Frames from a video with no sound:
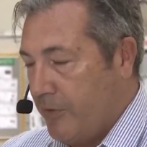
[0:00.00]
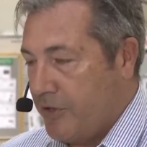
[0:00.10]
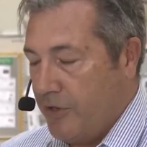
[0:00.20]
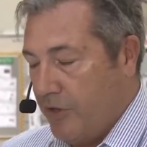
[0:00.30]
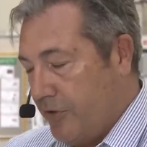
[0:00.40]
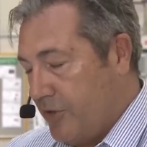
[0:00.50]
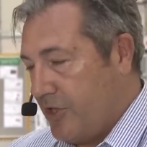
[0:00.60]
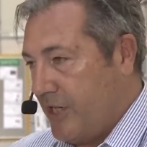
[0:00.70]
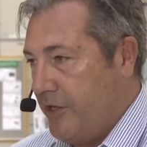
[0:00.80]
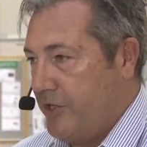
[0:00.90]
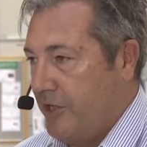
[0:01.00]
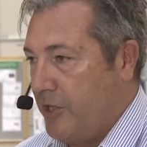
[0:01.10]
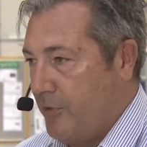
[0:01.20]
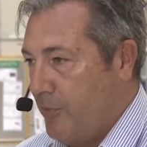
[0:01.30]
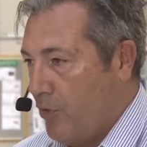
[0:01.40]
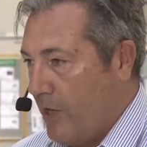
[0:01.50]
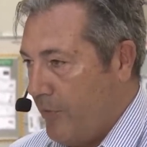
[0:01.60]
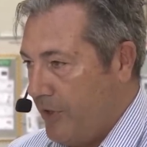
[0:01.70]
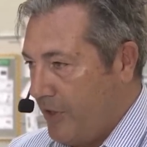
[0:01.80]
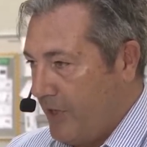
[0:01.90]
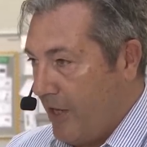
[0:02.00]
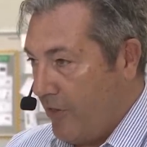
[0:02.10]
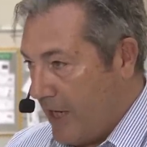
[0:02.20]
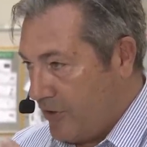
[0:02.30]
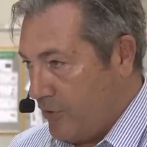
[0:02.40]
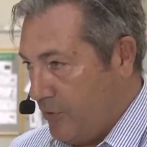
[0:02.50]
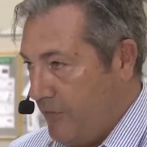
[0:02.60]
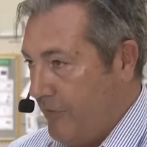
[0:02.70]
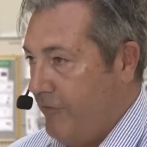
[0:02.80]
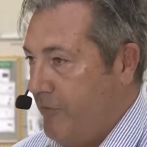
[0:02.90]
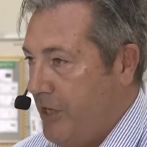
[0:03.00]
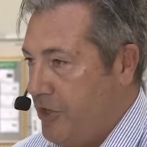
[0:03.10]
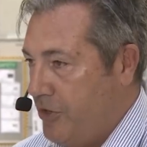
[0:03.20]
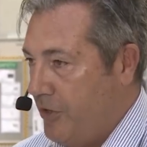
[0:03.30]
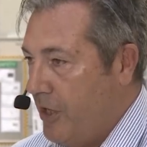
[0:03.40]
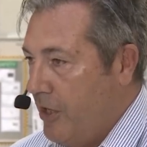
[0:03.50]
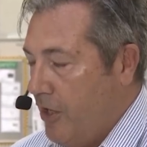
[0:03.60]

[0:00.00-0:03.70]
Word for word: able to understand a little bit more how we can get that sort of information